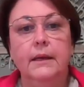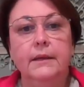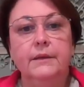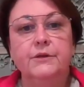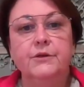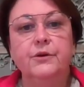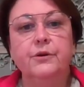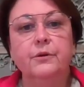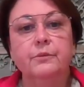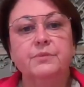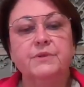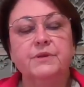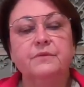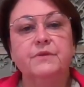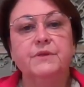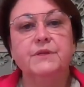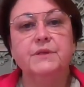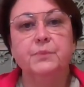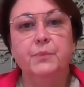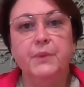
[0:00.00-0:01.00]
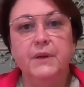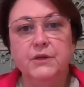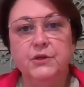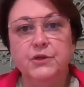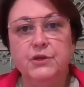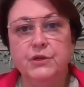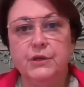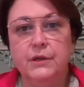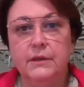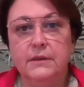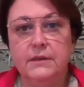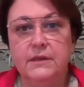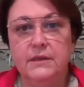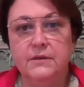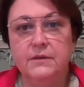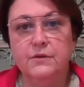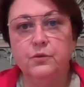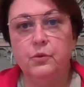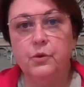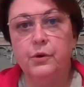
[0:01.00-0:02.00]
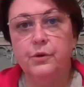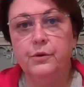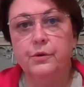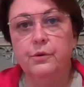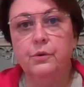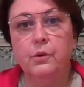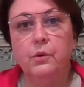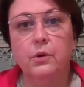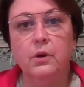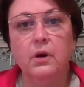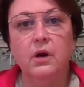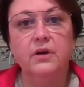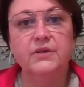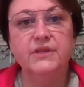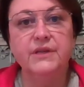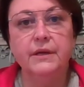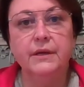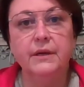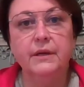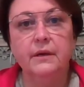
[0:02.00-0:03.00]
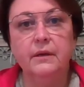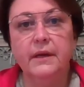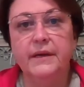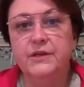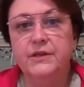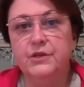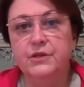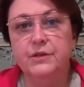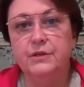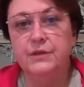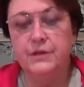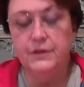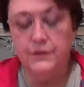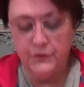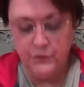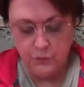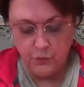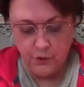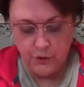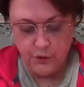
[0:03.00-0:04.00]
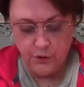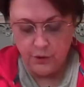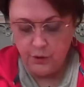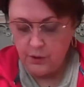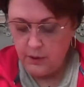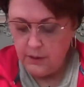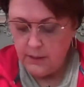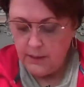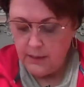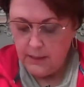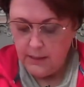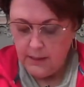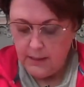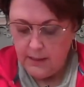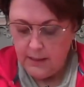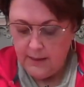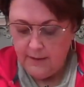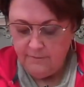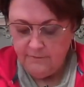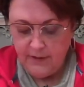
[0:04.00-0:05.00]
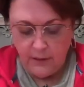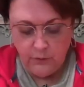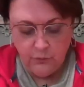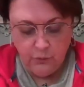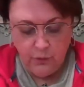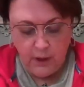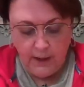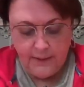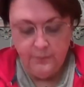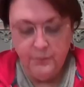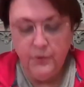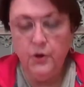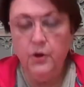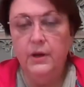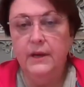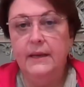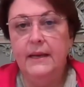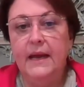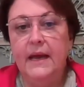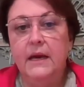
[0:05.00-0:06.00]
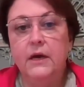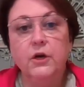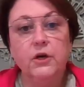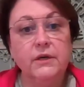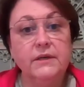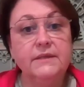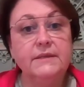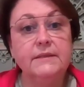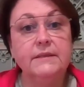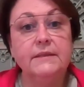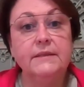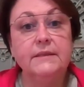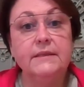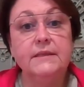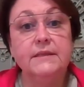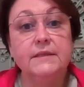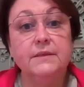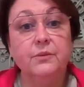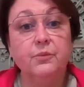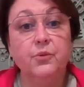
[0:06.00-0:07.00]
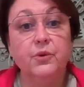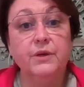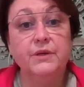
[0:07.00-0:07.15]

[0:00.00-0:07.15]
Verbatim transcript: In terms of a speech disorder or articulation disorder, Van Riper and Erickson did some